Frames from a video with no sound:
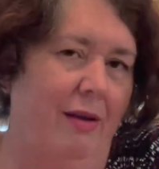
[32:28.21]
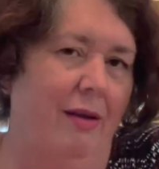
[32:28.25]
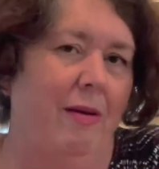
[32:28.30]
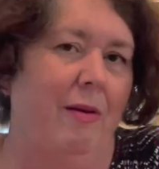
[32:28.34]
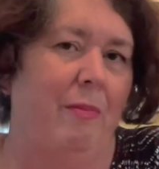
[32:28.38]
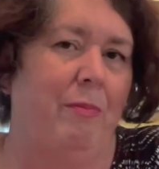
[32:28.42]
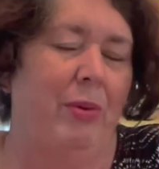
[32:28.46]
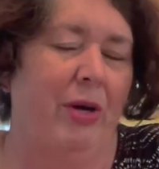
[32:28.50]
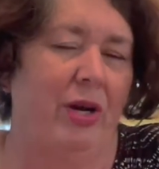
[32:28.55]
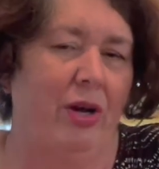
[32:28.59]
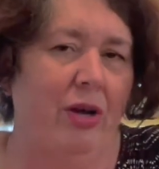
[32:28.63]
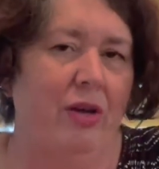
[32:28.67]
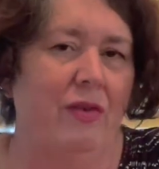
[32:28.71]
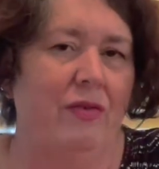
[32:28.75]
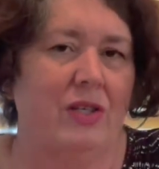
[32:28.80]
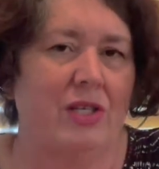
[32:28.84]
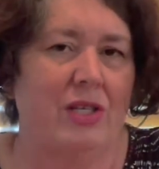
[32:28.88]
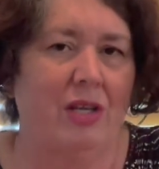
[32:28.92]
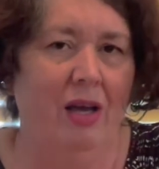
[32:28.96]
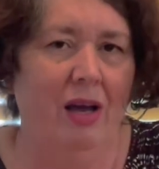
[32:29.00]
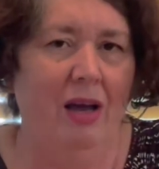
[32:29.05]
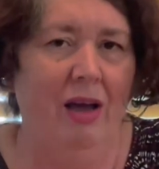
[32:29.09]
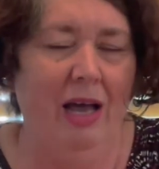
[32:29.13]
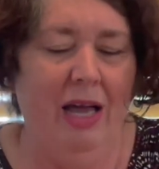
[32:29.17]
But over
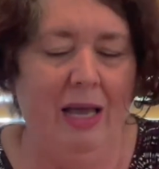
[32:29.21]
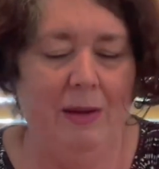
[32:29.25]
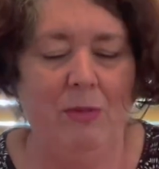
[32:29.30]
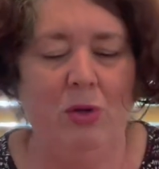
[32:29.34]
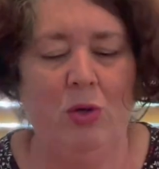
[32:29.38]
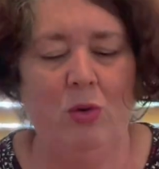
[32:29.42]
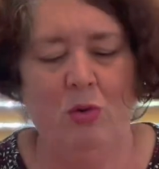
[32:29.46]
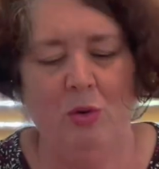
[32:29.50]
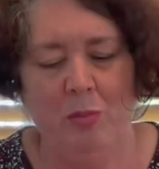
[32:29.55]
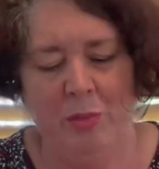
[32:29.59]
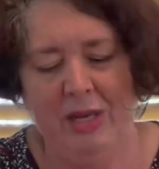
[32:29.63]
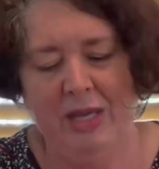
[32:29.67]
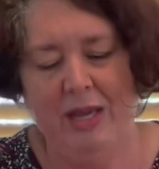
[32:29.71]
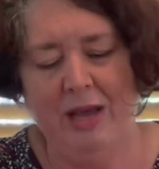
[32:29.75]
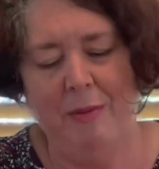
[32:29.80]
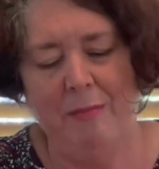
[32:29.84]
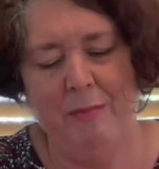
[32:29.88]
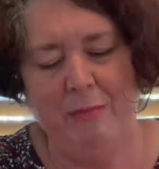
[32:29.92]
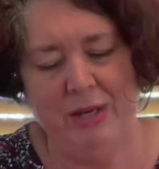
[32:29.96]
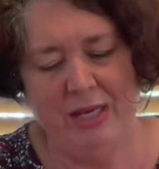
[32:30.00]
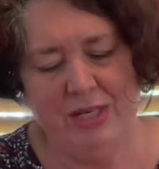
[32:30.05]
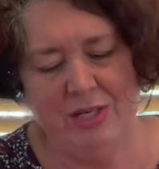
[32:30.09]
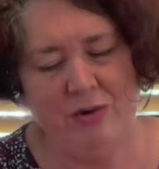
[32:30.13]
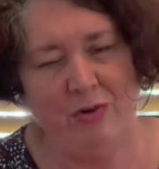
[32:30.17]
time, you will become
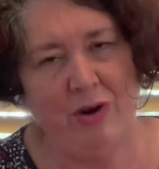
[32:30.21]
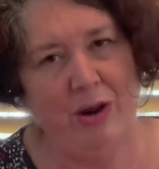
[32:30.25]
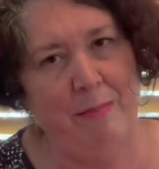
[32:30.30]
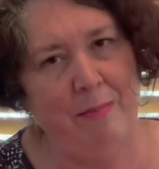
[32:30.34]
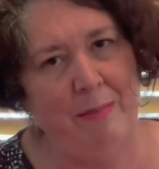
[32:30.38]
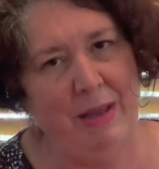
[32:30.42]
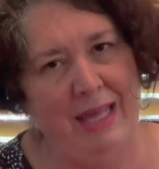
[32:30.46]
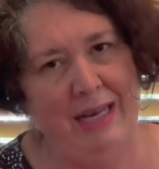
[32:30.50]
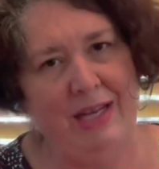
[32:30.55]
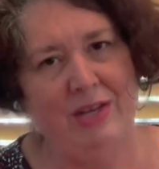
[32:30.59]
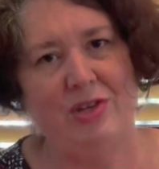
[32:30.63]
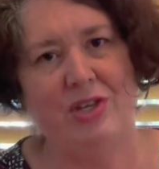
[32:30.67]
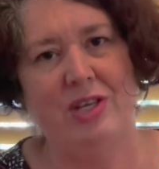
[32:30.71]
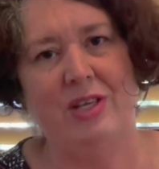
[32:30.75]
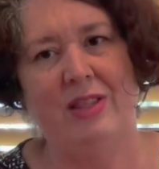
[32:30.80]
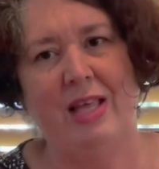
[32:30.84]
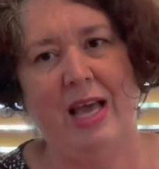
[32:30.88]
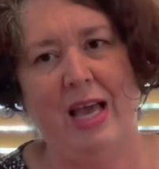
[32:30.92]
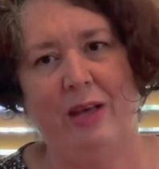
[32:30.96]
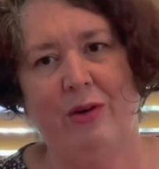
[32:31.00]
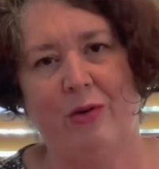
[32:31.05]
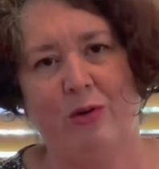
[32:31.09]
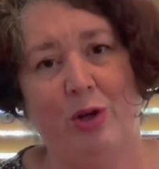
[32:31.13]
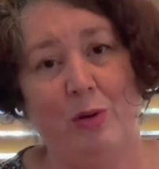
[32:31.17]
better at managing
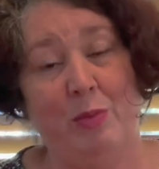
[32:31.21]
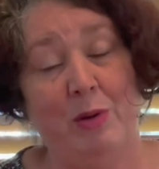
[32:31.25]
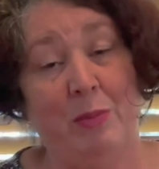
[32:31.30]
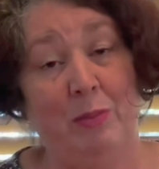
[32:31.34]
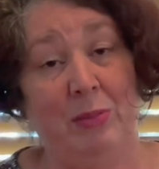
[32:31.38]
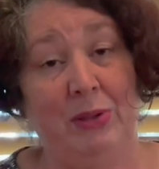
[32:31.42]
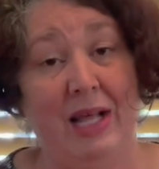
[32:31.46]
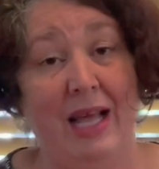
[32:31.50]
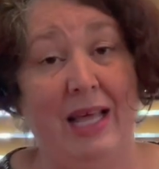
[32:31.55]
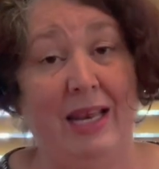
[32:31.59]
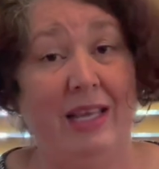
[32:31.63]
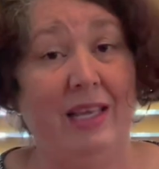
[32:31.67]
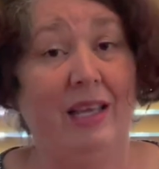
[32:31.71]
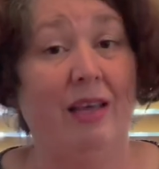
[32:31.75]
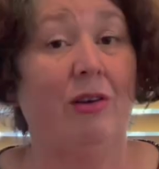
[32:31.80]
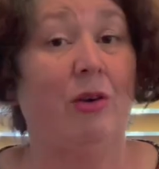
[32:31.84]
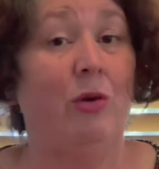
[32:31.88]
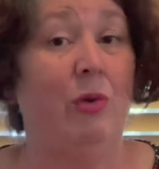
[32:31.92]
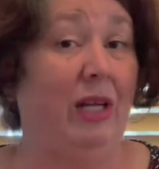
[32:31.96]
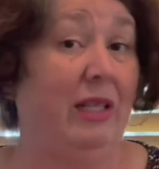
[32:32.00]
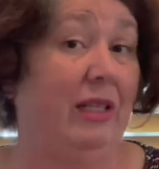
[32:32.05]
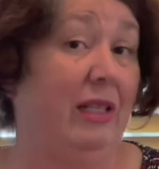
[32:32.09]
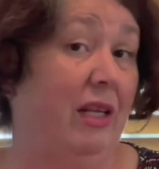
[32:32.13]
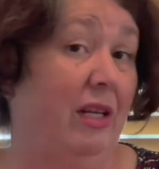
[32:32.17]
that group and planning it
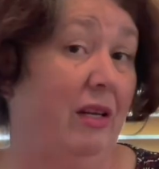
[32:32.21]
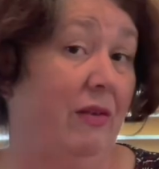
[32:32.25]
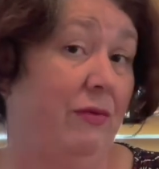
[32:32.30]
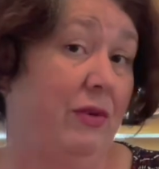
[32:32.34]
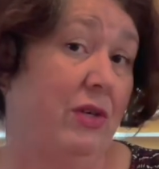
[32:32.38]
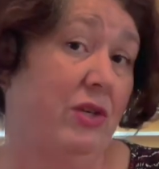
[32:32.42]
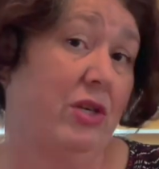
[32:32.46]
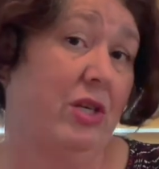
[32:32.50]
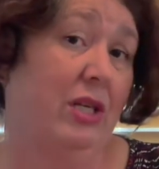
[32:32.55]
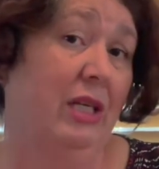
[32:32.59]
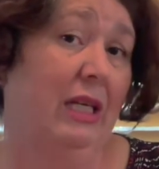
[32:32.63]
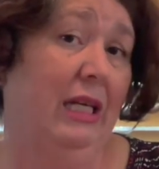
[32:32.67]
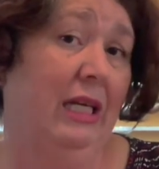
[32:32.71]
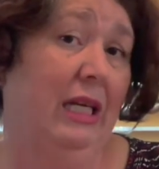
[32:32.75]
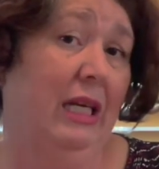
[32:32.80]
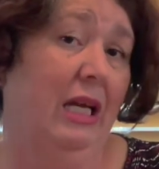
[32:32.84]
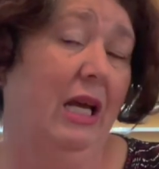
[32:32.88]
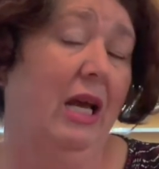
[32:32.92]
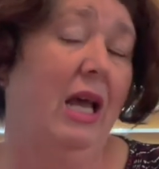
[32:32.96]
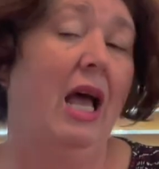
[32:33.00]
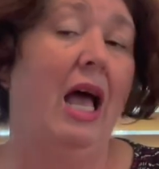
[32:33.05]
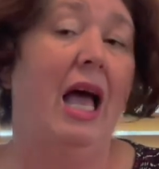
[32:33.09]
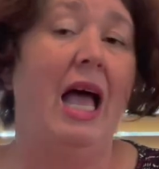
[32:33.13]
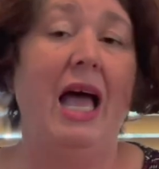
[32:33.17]
quickly and efficiently.
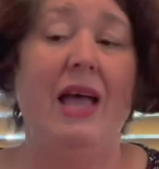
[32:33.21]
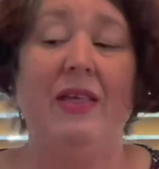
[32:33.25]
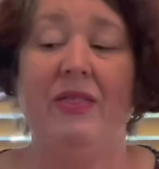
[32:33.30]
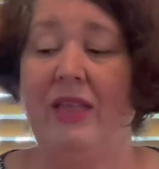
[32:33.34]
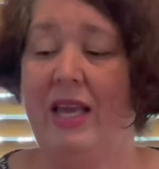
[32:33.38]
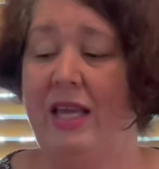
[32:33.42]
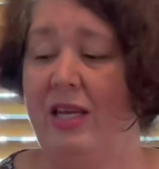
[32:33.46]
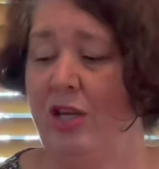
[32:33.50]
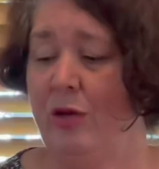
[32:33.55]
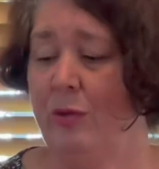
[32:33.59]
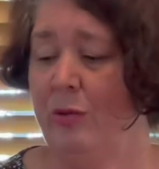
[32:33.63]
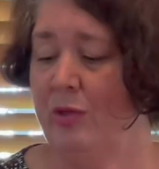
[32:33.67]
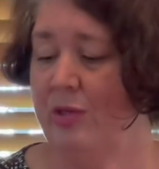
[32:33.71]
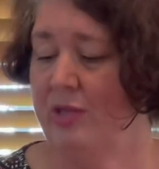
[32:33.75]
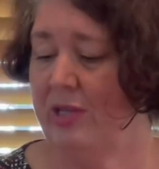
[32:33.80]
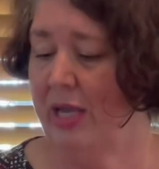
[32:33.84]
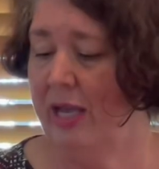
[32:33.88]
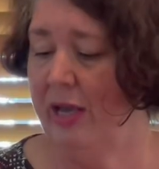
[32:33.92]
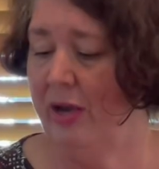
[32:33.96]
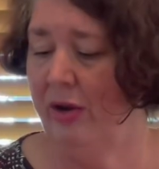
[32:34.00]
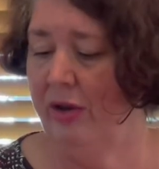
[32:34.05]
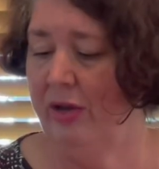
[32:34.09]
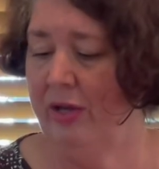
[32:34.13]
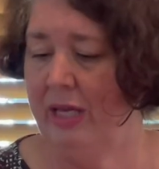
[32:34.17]
And then you will
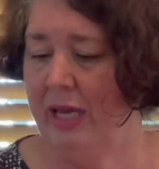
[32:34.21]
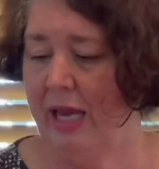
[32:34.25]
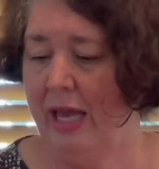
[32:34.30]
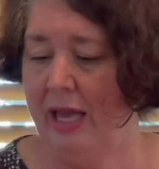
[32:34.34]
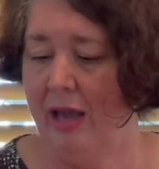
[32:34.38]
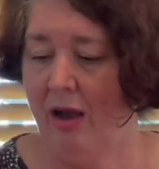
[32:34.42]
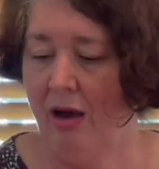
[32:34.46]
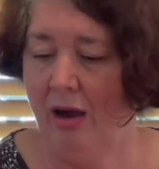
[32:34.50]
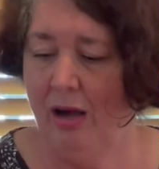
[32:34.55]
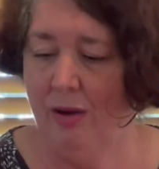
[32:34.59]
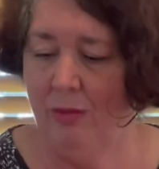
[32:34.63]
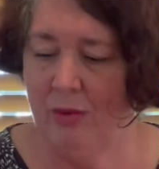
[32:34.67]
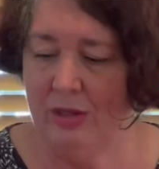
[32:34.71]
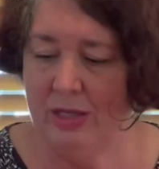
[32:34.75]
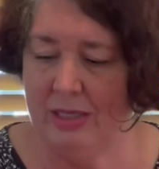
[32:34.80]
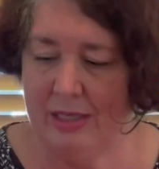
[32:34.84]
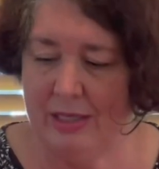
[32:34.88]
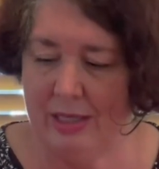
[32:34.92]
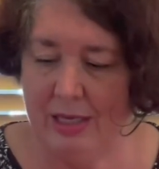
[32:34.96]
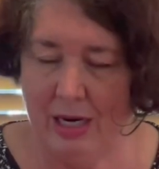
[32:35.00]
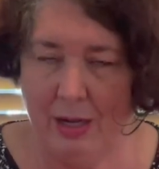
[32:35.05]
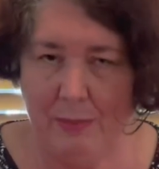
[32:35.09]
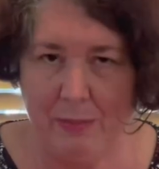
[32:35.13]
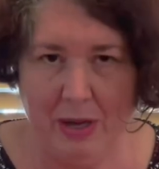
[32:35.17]
say, okay, I want to
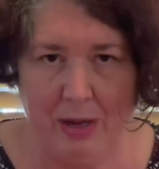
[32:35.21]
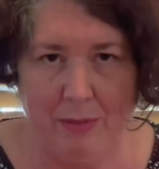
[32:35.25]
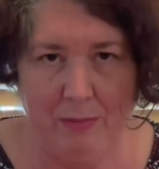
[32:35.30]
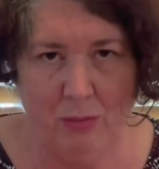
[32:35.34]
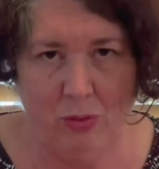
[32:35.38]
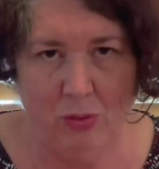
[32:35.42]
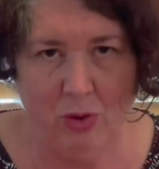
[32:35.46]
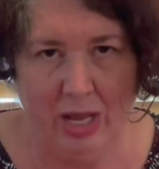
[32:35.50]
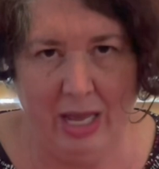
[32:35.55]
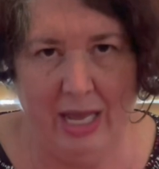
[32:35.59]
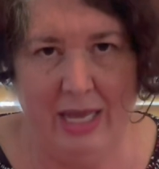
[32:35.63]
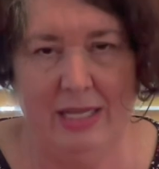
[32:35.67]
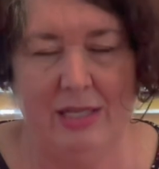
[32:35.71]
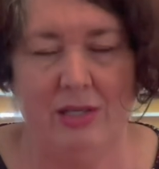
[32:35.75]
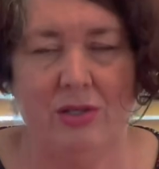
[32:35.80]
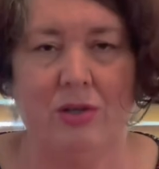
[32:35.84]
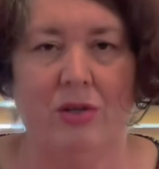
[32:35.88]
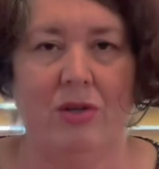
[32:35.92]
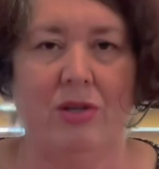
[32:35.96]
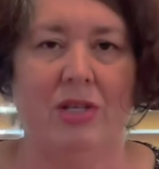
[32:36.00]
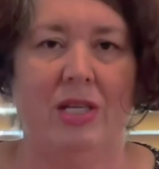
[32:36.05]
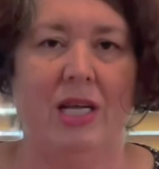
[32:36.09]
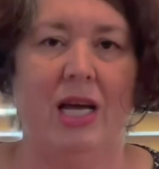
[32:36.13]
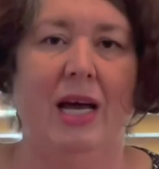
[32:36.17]
set up a more
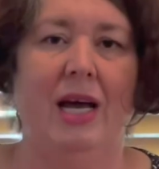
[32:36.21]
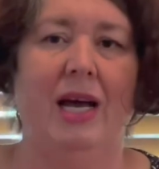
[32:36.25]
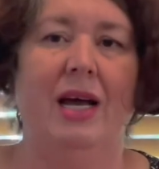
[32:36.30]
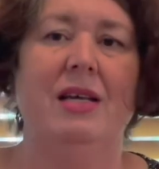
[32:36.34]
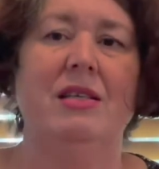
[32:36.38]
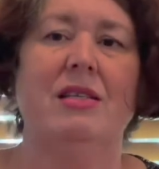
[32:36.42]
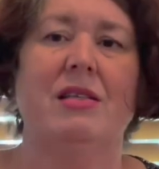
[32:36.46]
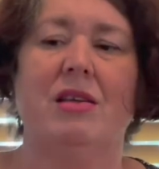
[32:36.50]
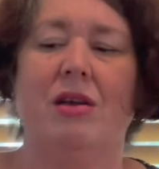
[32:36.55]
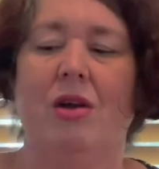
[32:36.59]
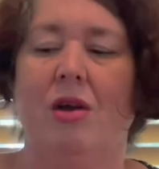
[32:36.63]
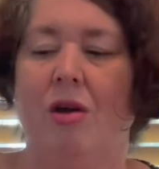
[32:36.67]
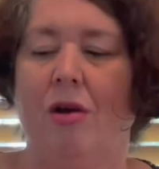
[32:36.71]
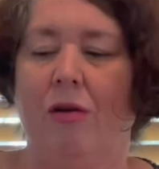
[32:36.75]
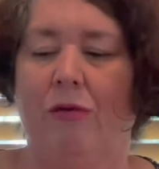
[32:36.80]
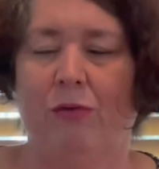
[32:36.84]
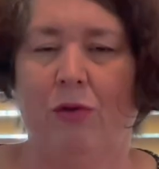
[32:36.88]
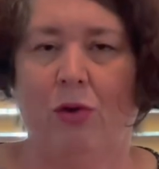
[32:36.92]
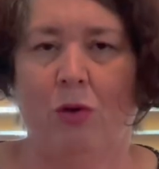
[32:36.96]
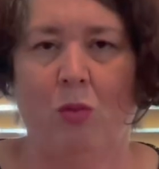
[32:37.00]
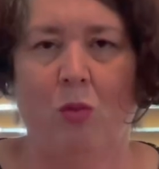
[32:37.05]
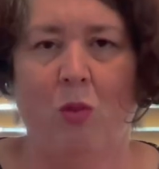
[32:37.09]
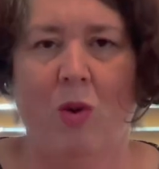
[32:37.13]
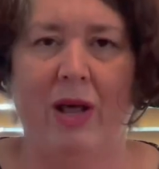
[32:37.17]
hands-on task
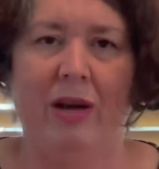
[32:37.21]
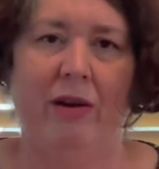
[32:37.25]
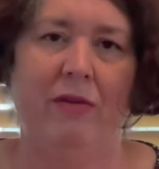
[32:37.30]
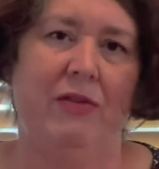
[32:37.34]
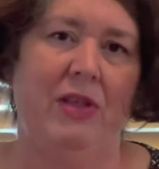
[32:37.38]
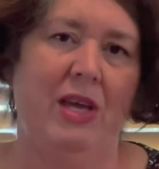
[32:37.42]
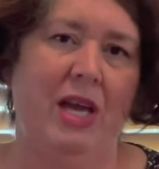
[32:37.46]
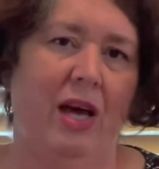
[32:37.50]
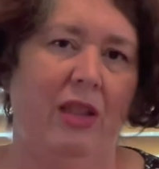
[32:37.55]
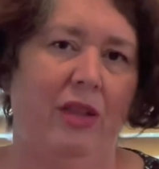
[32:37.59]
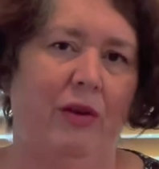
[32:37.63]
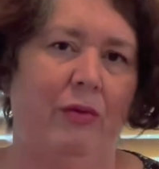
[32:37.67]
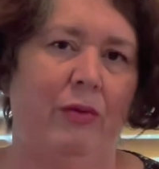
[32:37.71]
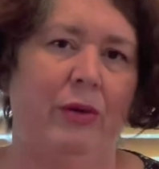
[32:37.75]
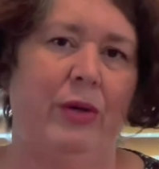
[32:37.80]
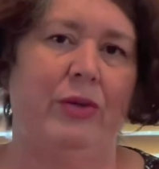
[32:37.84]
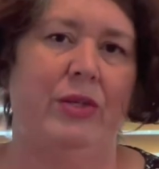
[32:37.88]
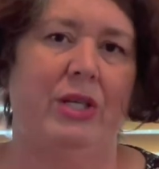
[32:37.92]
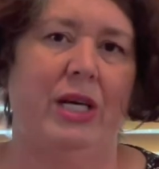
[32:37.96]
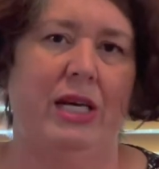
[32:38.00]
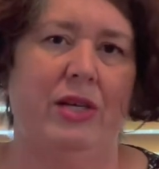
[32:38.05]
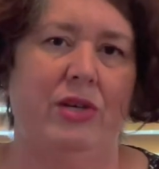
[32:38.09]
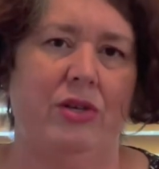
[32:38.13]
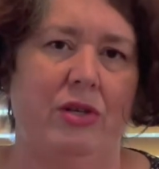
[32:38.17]
for one of the other
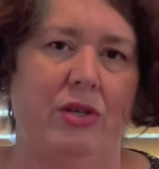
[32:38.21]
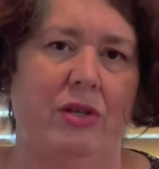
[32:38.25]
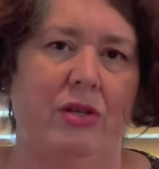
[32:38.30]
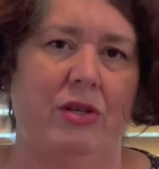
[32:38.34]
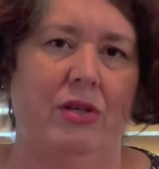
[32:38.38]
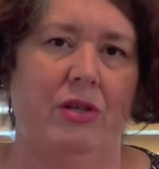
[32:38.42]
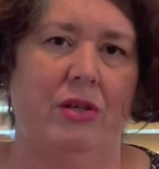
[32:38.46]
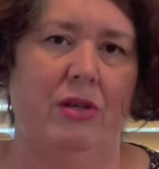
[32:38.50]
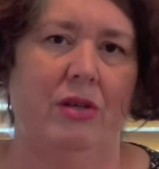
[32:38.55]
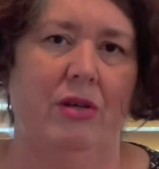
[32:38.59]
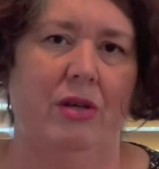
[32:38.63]
rotations.